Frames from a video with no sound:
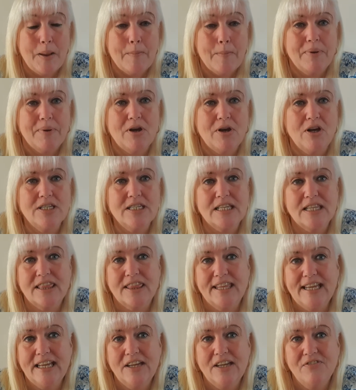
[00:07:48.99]
Because
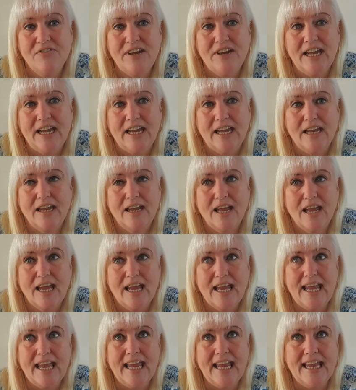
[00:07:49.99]
think of it,
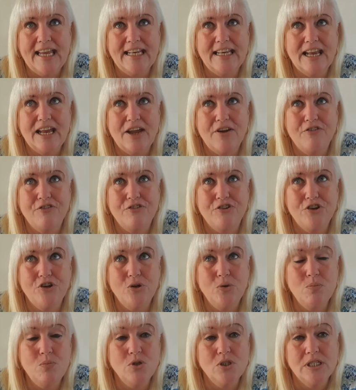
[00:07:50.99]
in a few
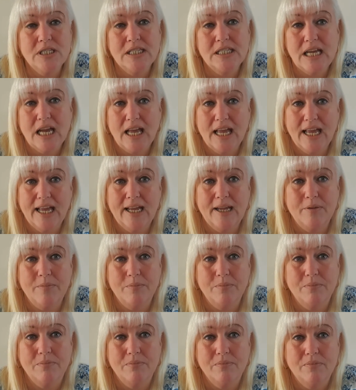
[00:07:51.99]
months' time,
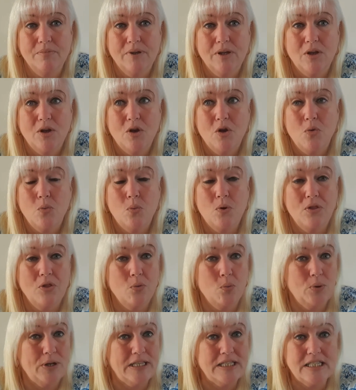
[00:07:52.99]
when the
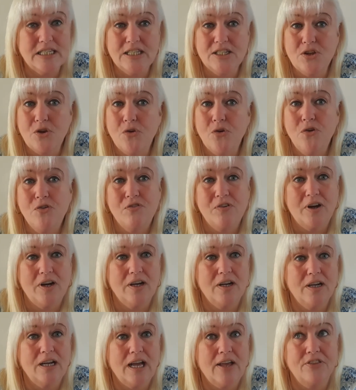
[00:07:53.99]
winter's
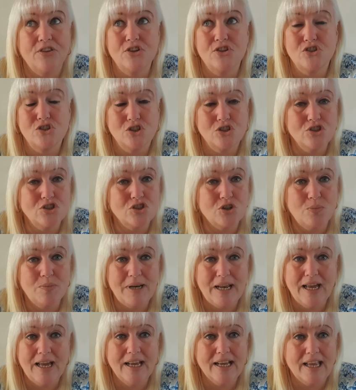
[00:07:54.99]
over and the sun's coming
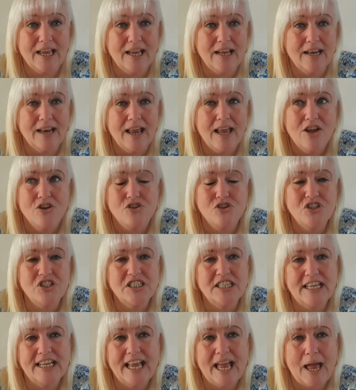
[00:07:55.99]
out again, just
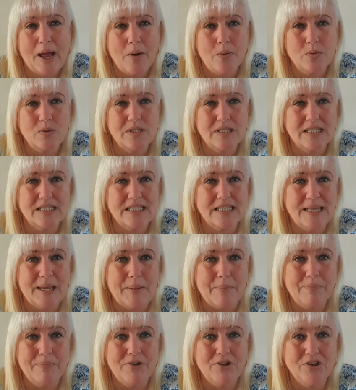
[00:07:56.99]
think how
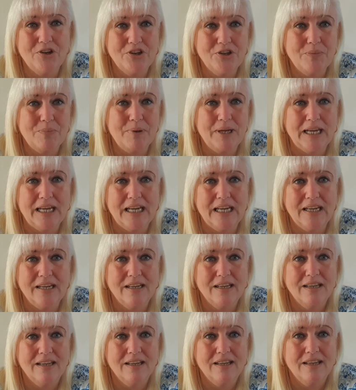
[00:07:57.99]
slim you're going to be
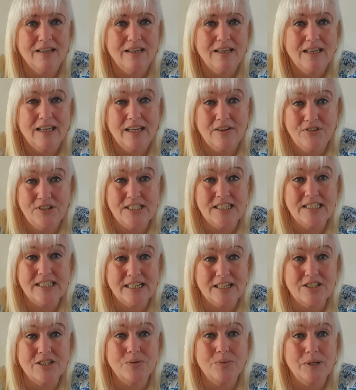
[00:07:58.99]
if you
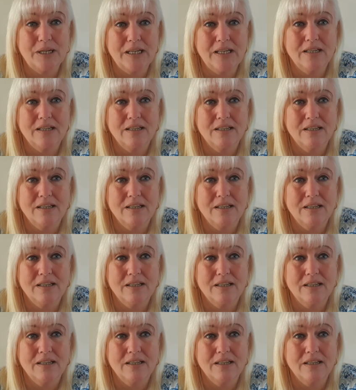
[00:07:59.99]
stick to it.